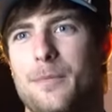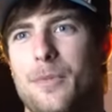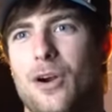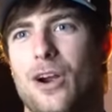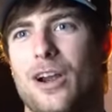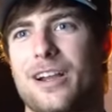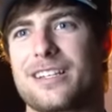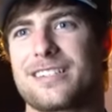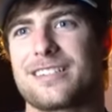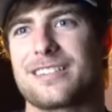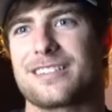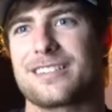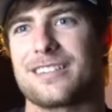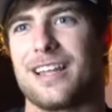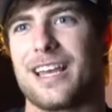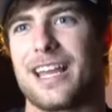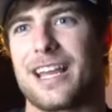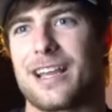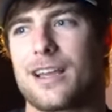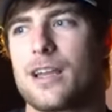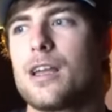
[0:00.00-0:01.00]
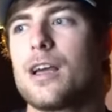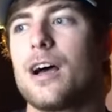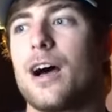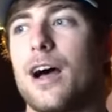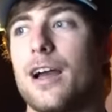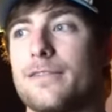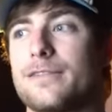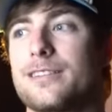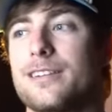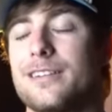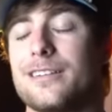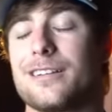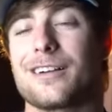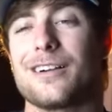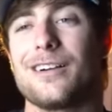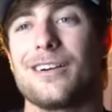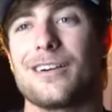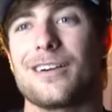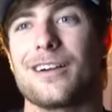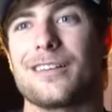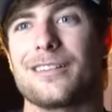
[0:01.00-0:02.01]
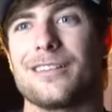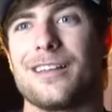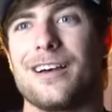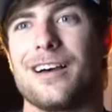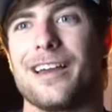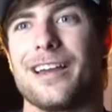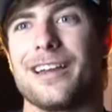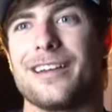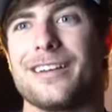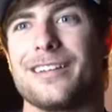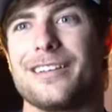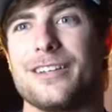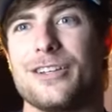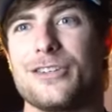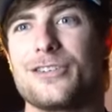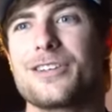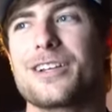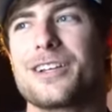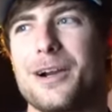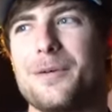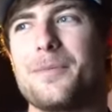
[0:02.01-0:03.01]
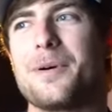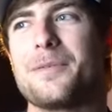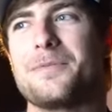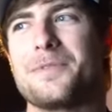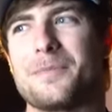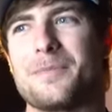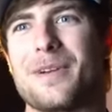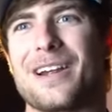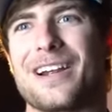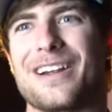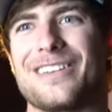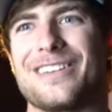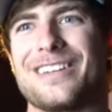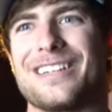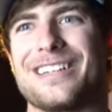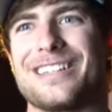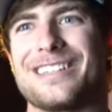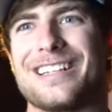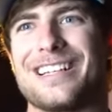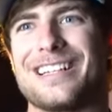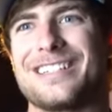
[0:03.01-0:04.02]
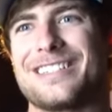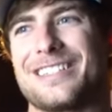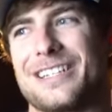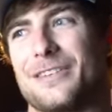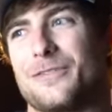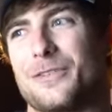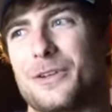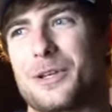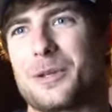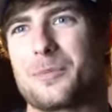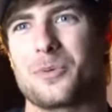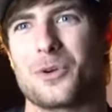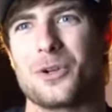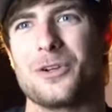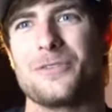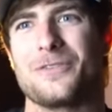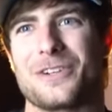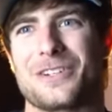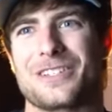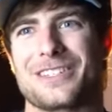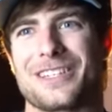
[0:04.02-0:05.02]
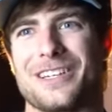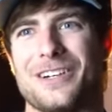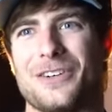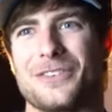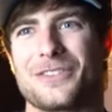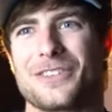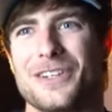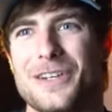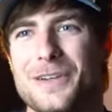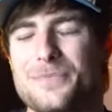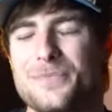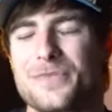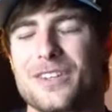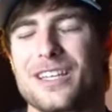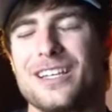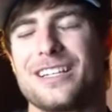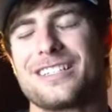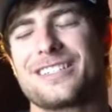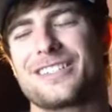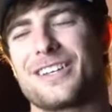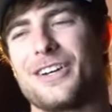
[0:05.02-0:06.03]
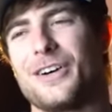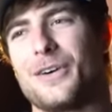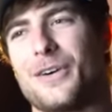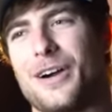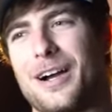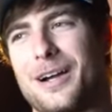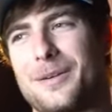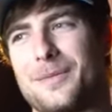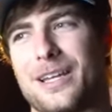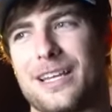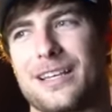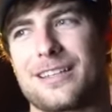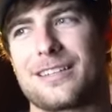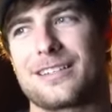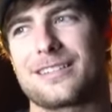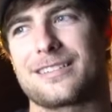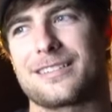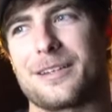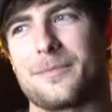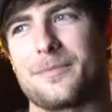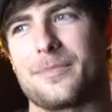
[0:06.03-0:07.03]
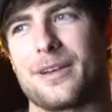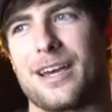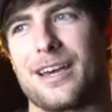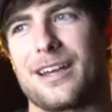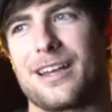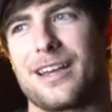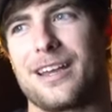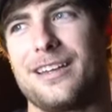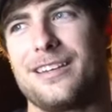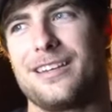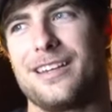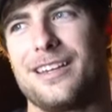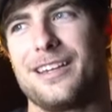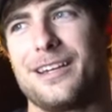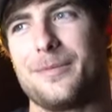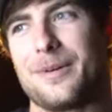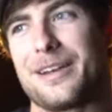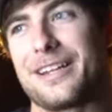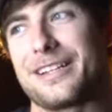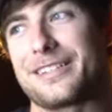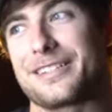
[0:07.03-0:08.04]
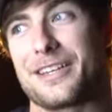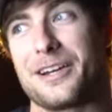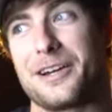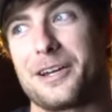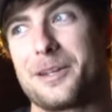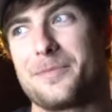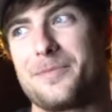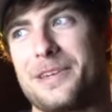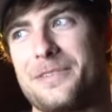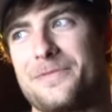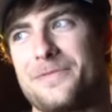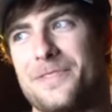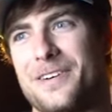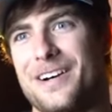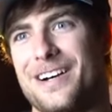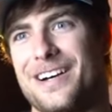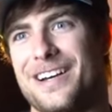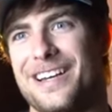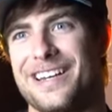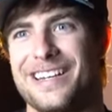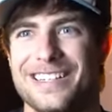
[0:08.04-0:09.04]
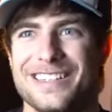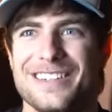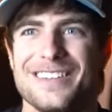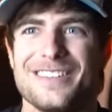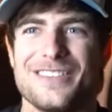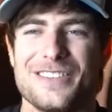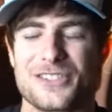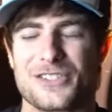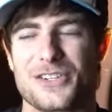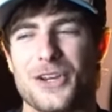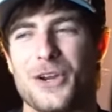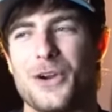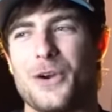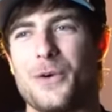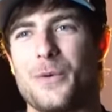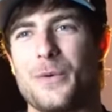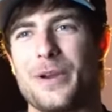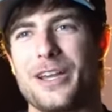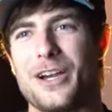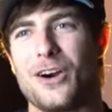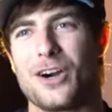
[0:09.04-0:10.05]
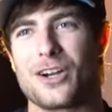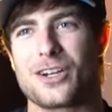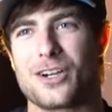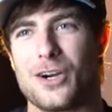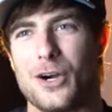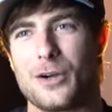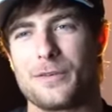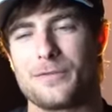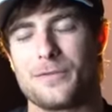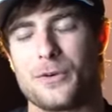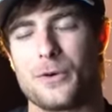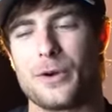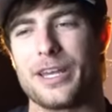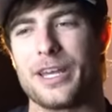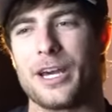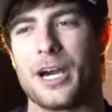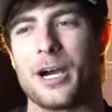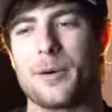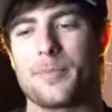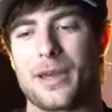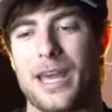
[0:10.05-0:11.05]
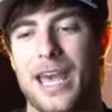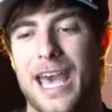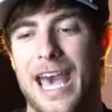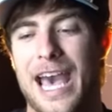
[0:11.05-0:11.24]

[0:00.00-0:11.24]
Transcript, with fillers: And Marcus is like, I've seen your car online. You should come up to Maryland and see if you can prove yourself. So I'm like, this is a bad idea, but it's gonna be fun. So we all convoy up.